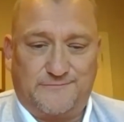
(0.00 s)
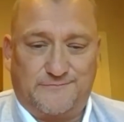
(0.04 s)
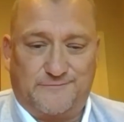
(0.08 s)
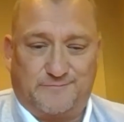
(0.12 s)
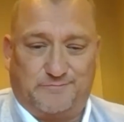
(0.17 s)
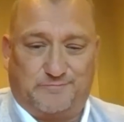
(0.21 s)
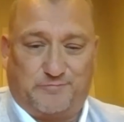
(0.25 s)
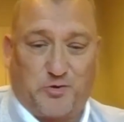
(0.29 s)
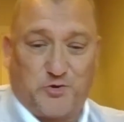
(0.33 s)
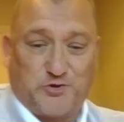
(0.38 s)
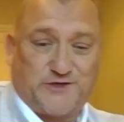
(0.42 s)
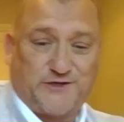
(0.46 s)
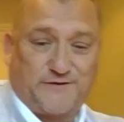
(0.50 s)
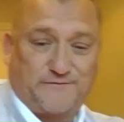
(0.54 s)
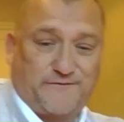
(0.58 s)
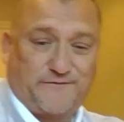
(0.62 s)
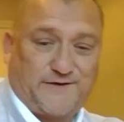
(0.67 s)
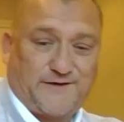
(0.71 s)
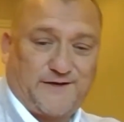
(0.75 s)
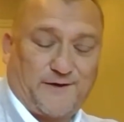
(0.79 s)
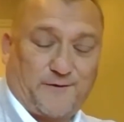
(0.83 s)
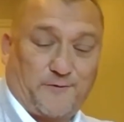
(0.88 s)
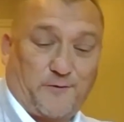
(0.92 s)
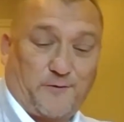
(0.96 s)
pushing
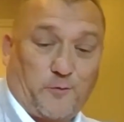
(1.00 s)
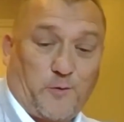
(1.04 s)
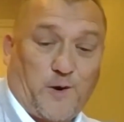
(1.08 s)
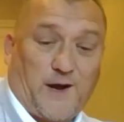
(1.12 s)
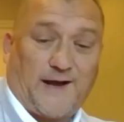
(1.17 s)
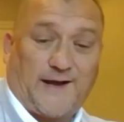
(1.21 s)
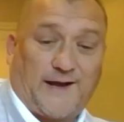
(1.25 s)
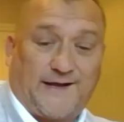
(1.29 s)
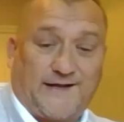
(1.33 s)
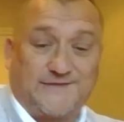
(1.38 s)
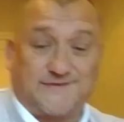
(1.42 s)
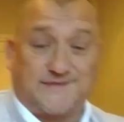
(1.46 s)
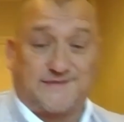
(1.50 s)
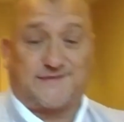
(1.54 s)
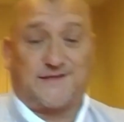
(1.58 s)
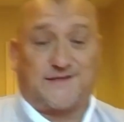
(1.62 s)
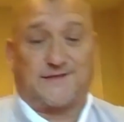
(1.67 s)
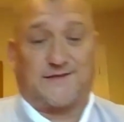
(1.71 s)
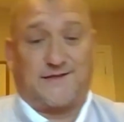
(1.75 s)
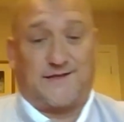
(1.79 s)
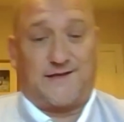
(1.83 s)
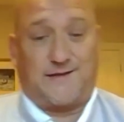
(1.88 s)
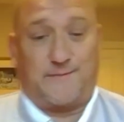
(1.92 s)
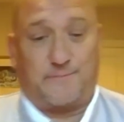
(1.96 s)
video away to
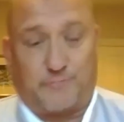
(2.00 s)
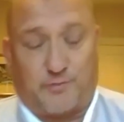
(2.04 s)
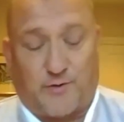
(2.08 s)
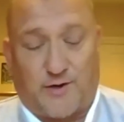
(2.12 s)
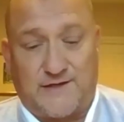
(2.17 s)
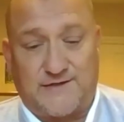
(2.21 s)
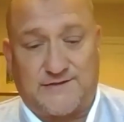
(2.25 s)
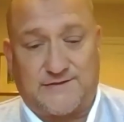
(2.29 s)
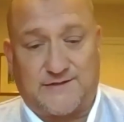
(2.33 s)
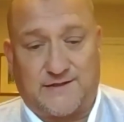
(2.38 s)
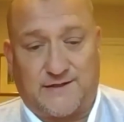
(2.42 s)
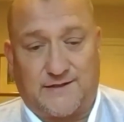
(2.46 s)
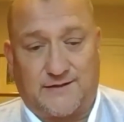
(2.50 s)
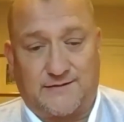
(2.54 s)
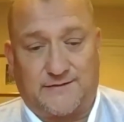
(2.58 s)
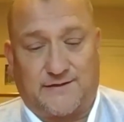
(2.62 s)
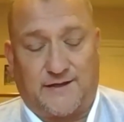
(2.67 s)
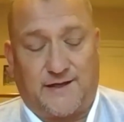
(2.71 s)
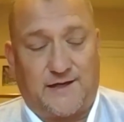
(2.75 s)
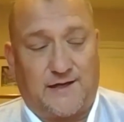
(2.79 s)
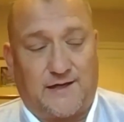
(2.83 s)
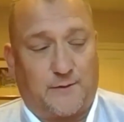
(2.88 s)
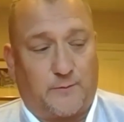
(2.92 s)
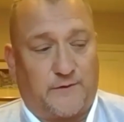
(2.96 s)
suddenly embracing it and
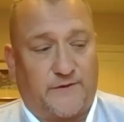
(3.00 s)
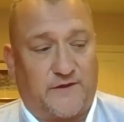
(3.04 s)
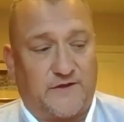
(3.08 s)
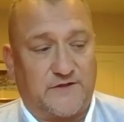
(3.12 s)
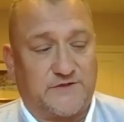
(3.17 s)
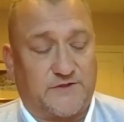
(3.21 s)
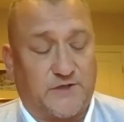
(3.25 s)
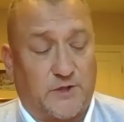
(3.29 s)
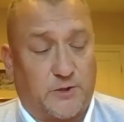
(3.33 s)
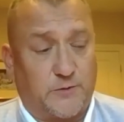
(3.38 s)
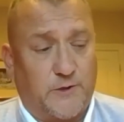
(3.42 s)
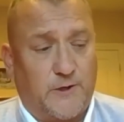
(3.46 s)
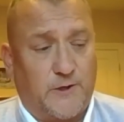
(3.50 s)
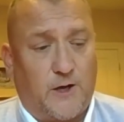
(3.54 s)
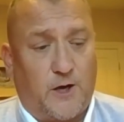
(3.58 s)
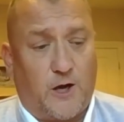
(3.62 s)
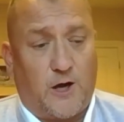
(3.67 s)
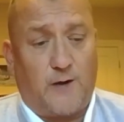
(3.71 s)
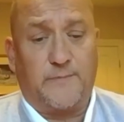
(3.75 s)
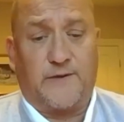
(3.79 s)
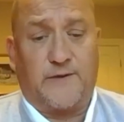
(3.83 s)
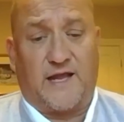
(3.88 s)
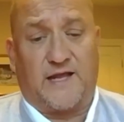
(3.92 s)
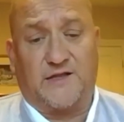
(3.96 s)
dealing with it. So
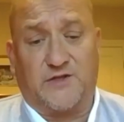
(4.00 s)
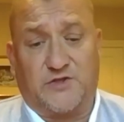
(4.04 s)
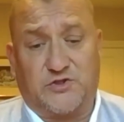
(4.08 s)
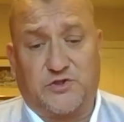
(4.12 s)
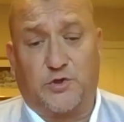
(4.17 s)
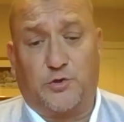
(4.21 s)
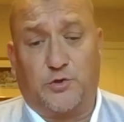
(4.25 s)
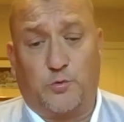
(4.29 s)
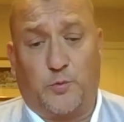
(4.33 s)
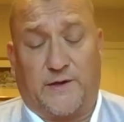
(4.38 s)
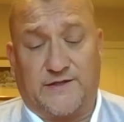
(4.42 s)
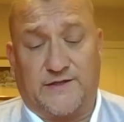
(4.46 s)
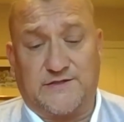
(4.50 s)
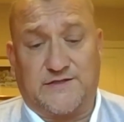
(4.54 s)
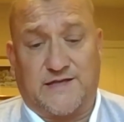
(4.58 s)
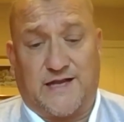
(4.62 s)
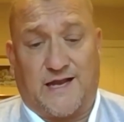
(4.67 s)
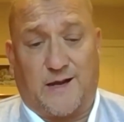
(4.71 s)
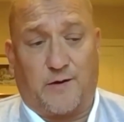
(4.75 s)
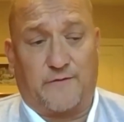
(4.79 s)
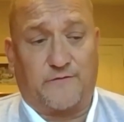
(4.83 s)
I'm getting 2 wins now.